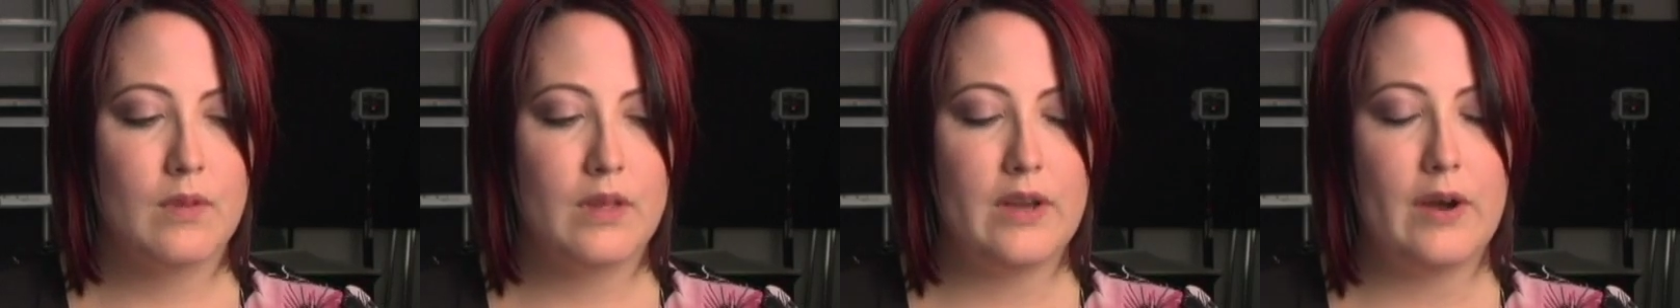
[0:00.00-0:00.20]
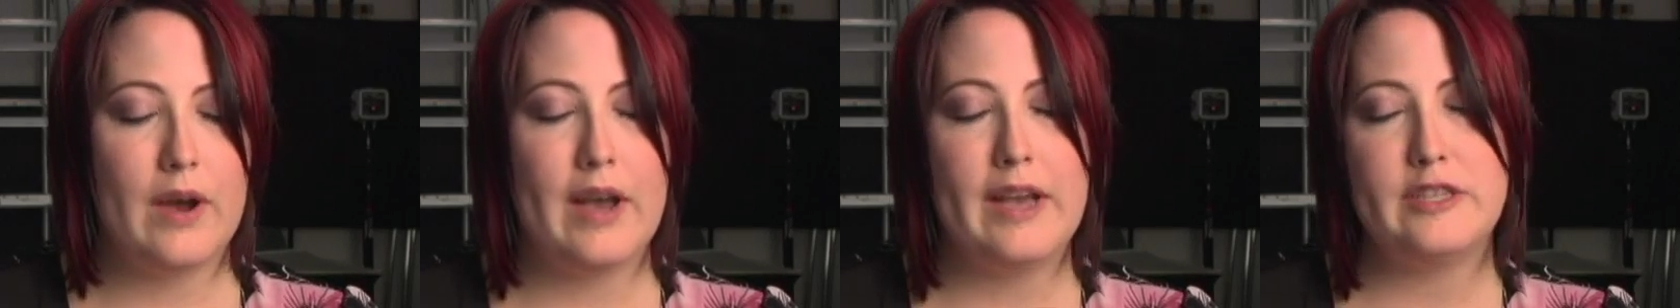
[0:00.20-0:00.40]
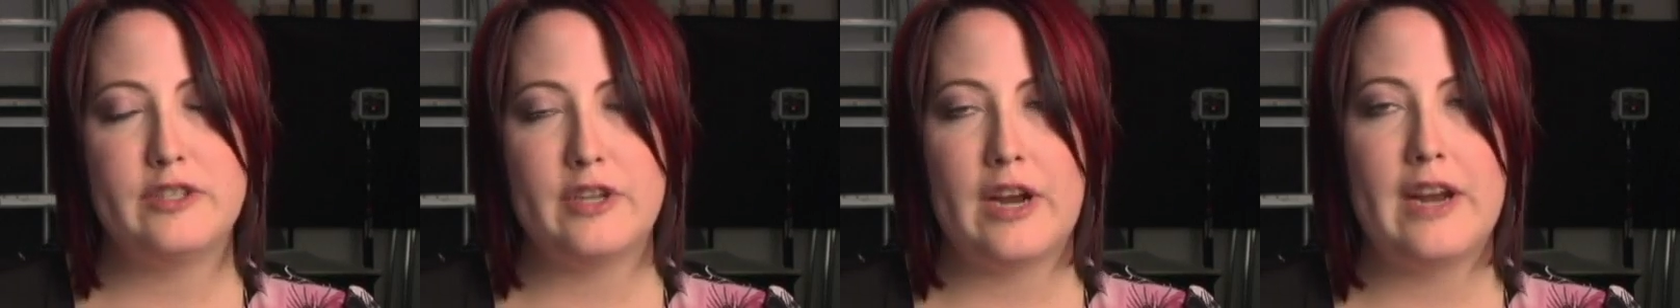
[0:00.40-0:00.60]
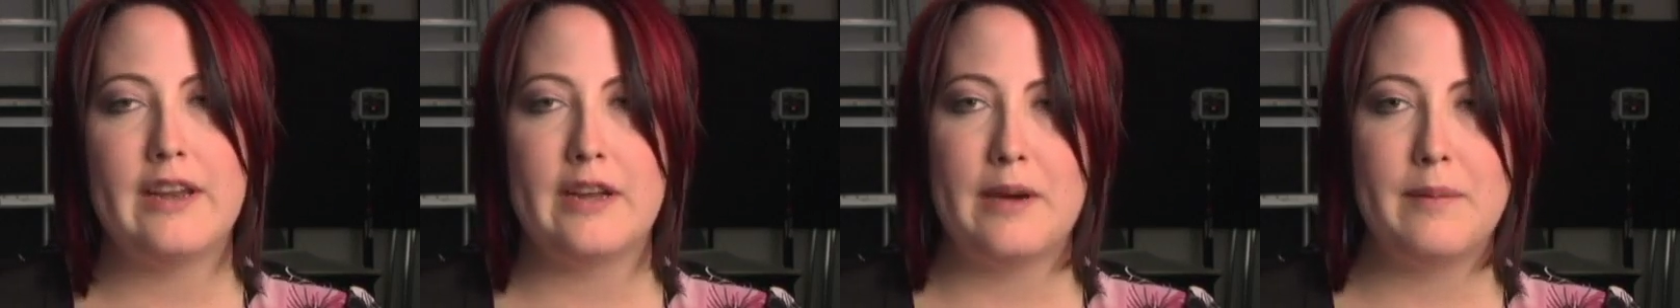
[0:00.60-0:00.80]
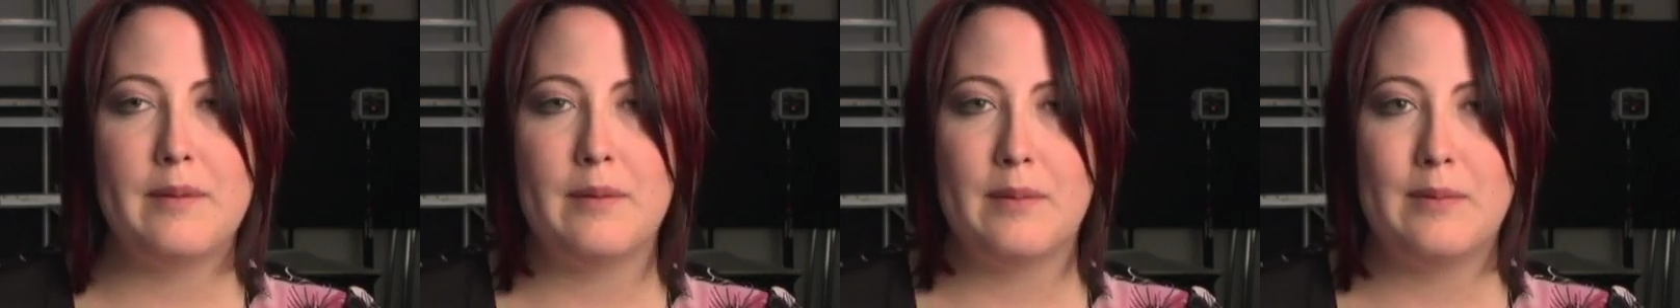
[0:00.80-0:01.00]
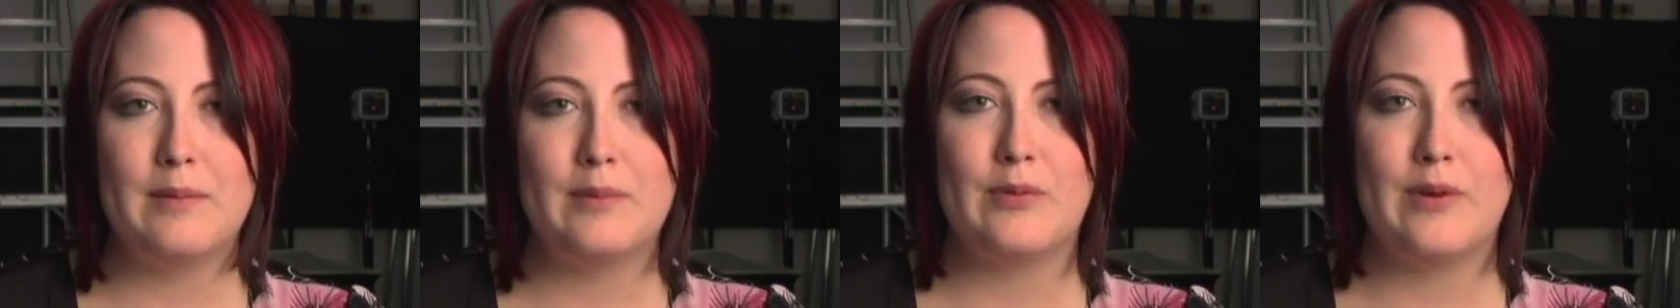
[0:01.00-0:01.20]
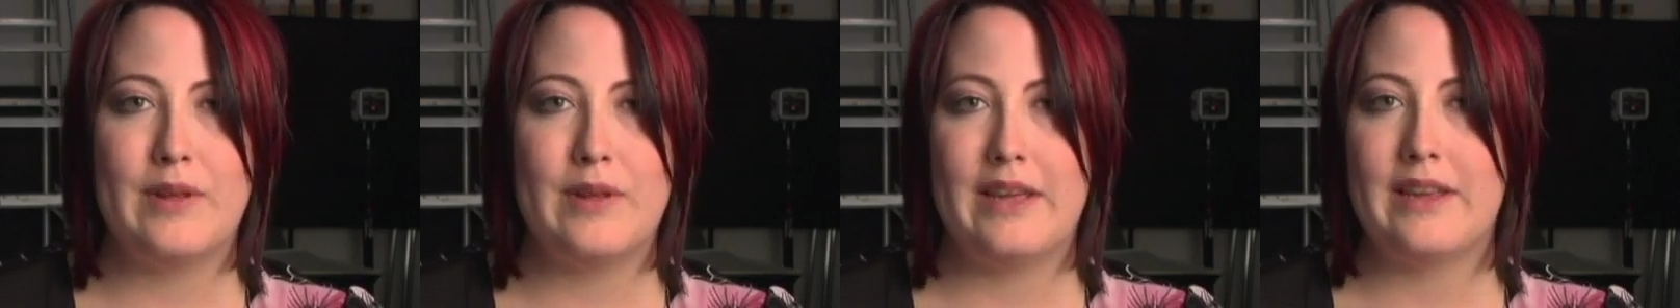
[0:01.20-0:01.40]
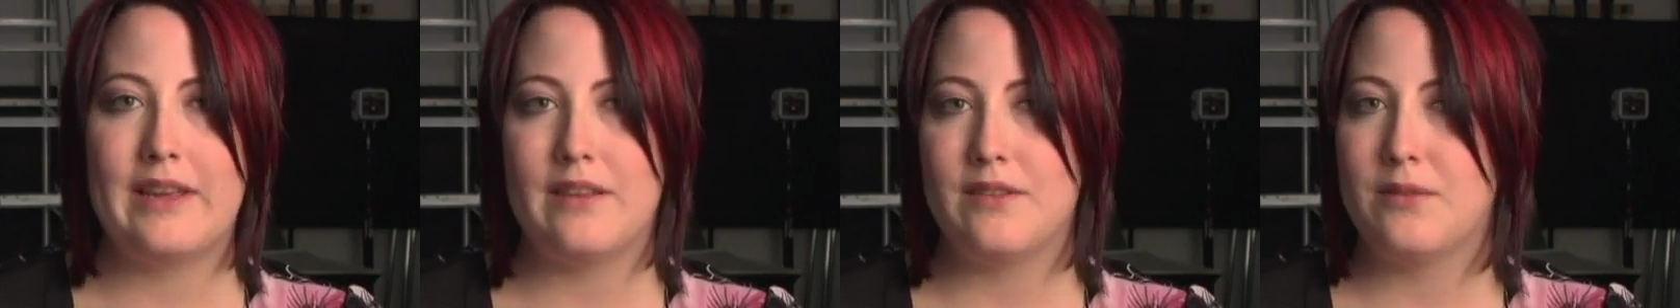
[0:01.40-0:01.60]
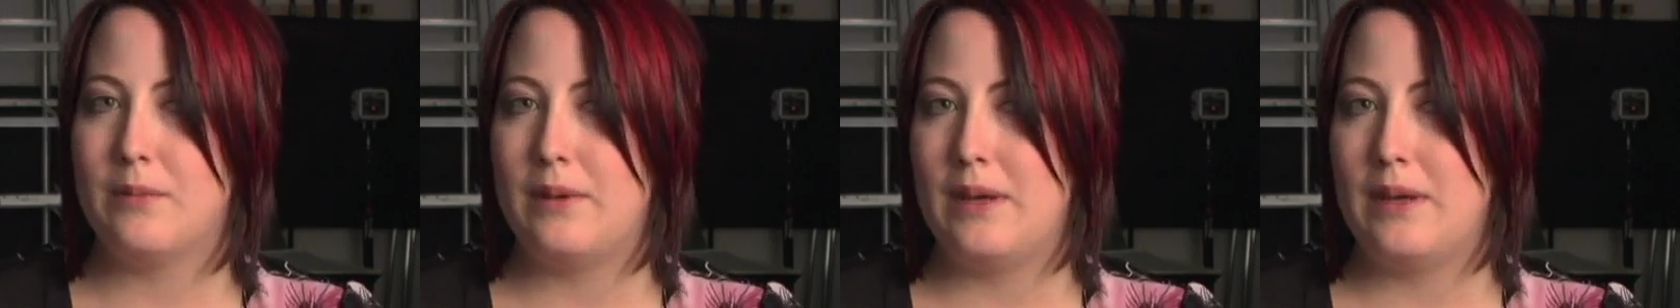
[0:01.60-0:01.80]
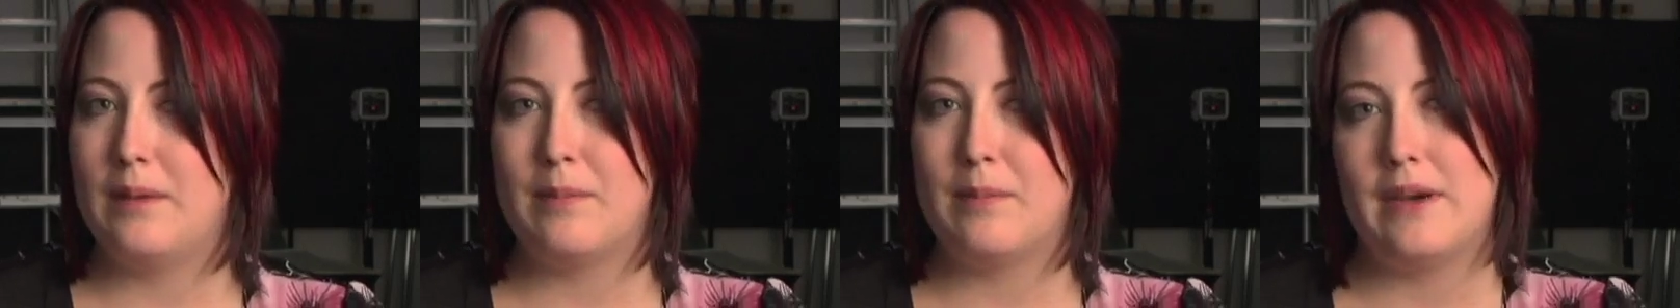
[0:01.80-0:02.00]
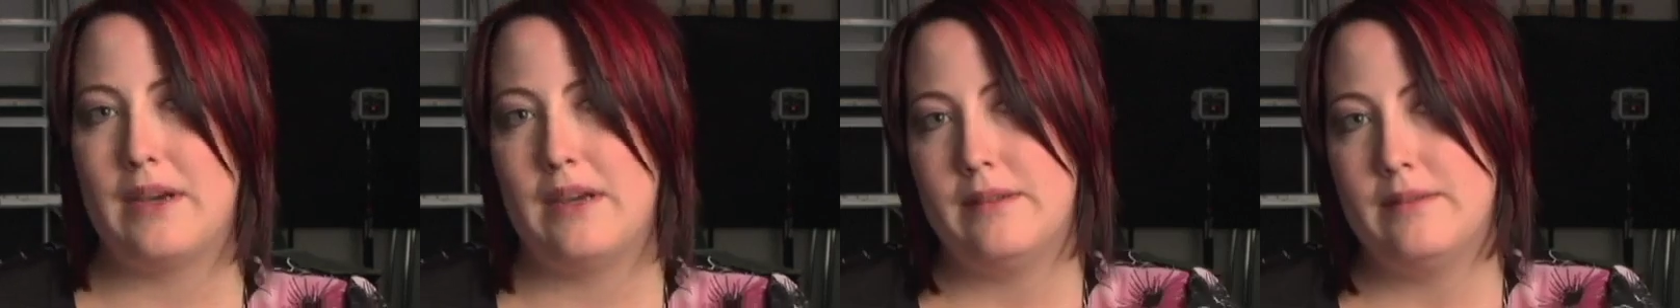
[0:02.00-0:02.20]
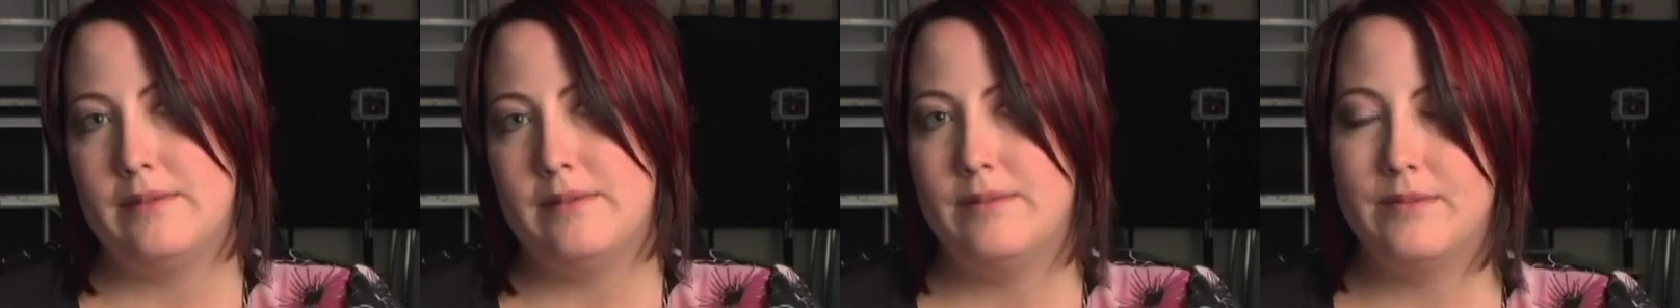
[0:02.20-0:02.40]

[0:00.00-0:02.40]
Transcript: I try to tell people before they kiss me, but